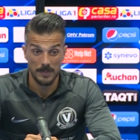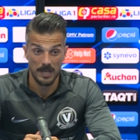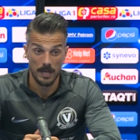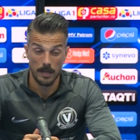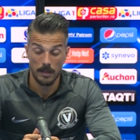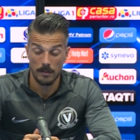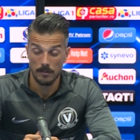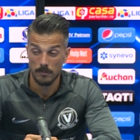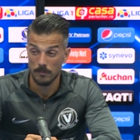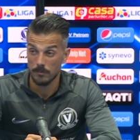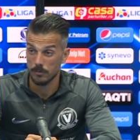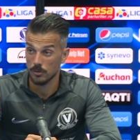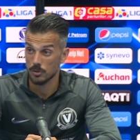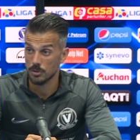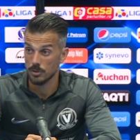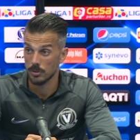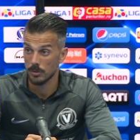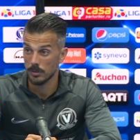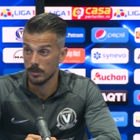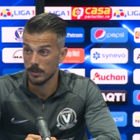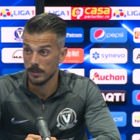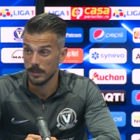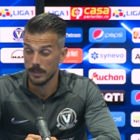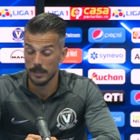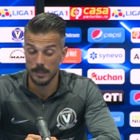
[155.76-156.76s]
Yeah, for
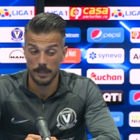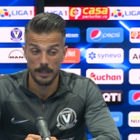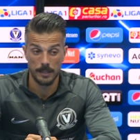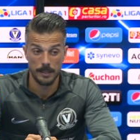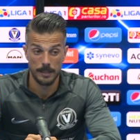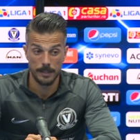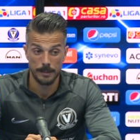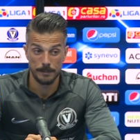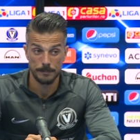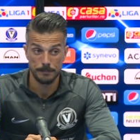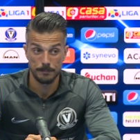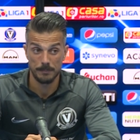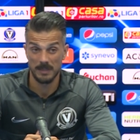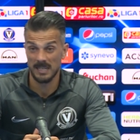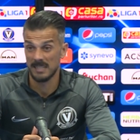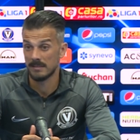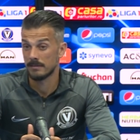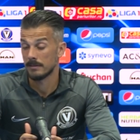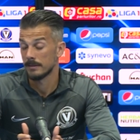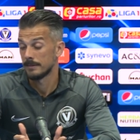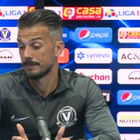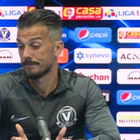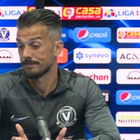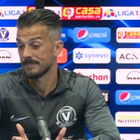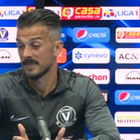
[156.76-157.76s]
sure.
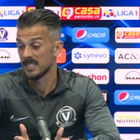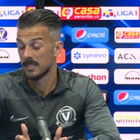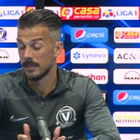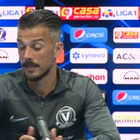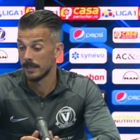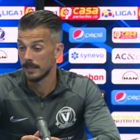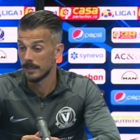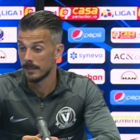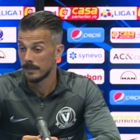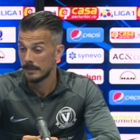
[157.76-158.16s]
but uh,